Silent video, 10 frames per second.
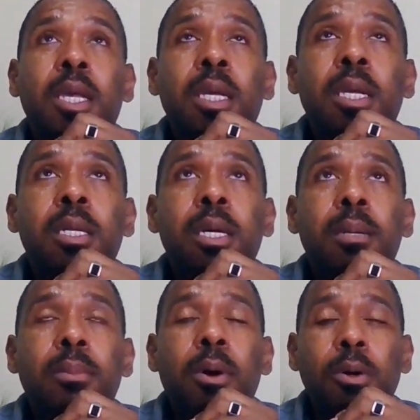And
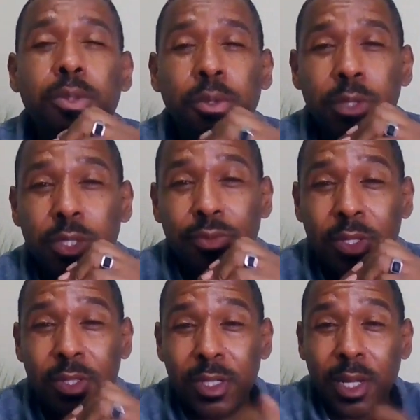also just
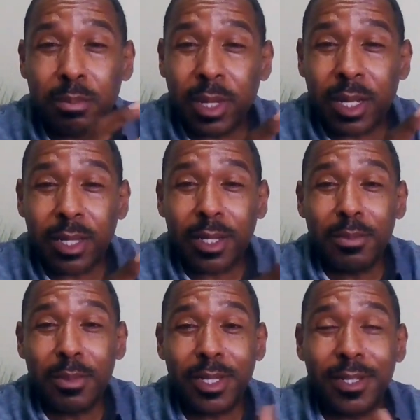recently, a black
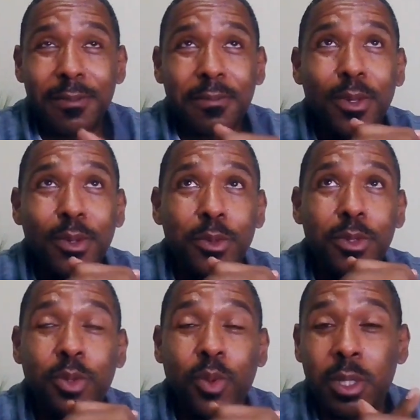Colombian
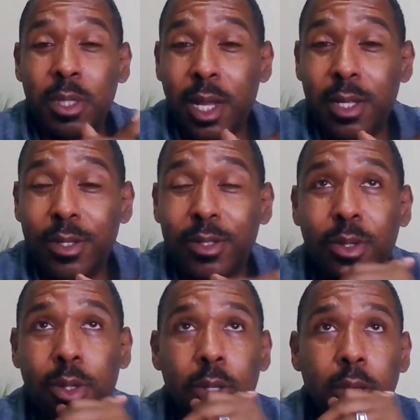who's 29 years
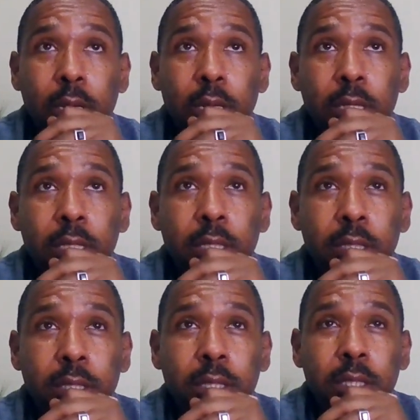old.
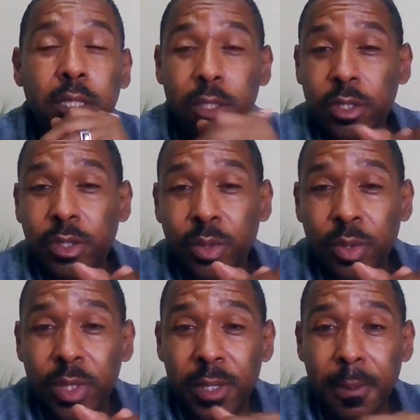She's a
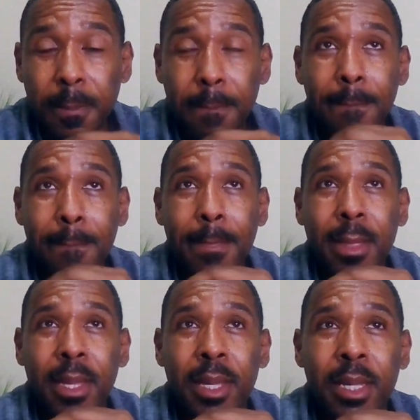student,
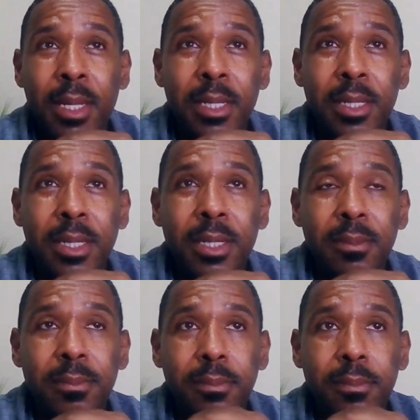
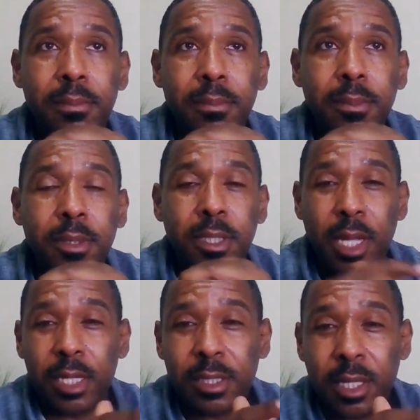and
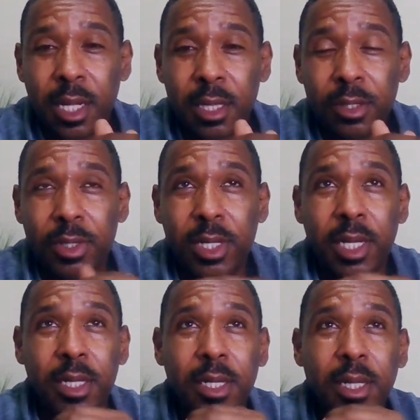she has a little
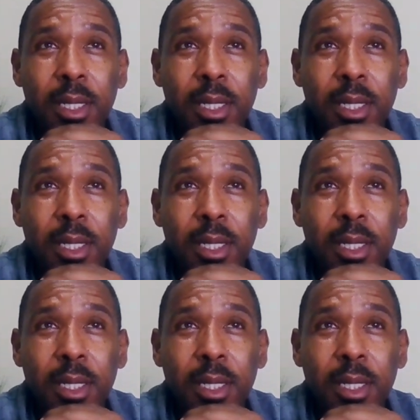kid.